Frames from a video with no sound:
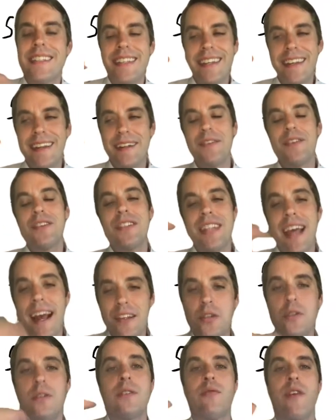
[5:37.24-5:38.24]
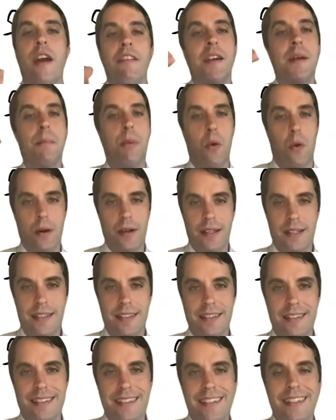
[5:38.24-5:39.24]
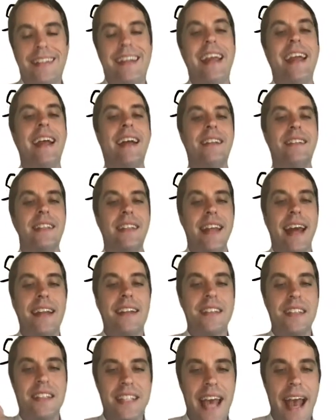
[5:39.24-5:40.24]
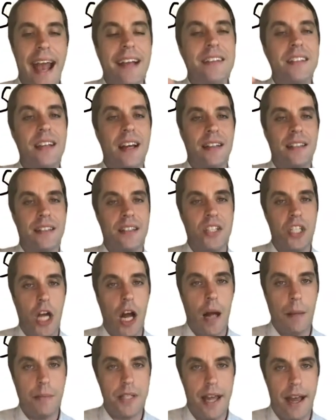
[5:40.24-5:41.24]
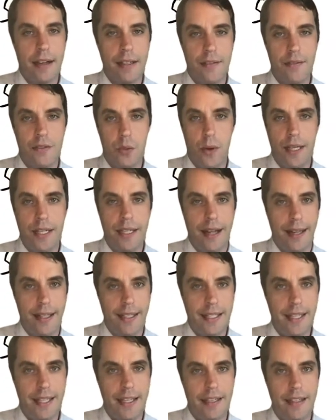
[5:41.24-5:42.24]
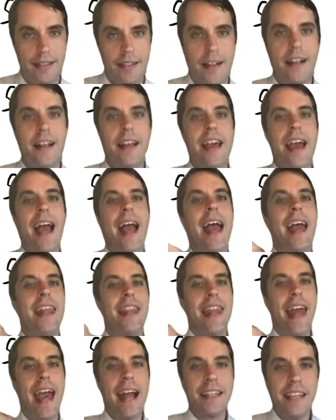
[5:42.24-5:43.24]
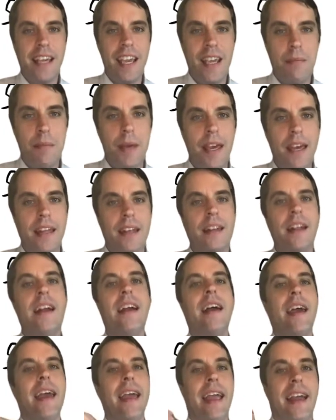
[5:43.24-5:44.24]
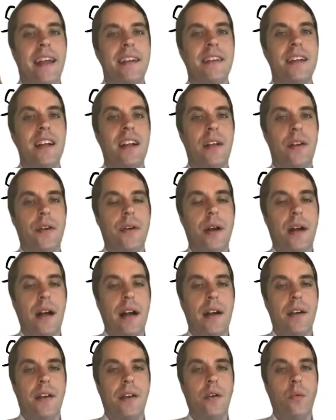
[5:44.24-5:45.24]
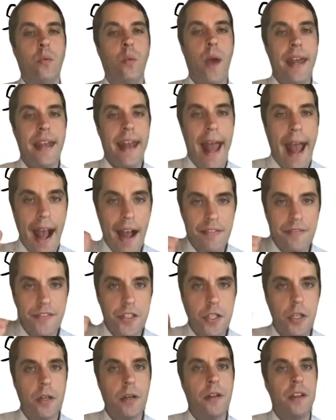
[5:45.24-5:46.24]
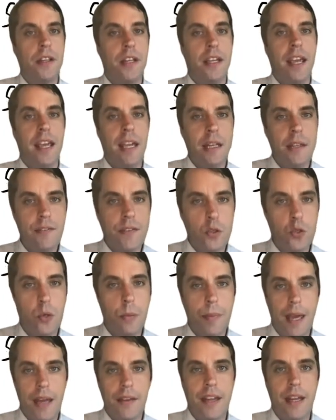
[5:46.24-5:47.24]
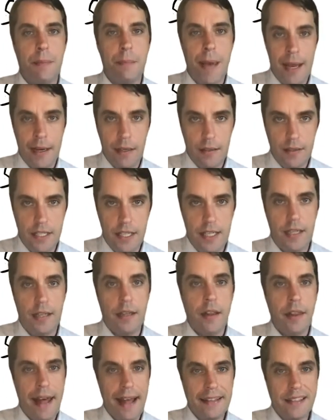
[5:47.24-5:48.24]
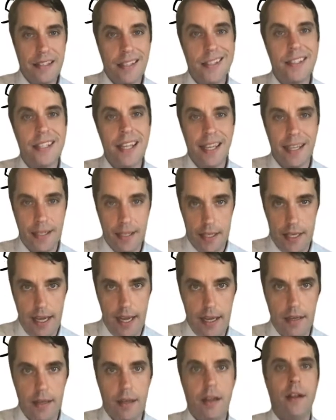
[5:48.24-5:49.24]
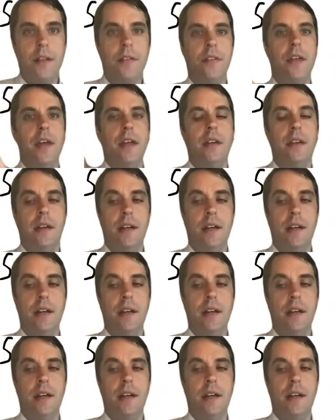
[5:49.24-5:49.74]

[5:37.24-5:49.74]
Statute is very important, and that is the Tax Cuts and Jobs Act of 2019. And that came in and went after the individual mandate penalty, that stick again, that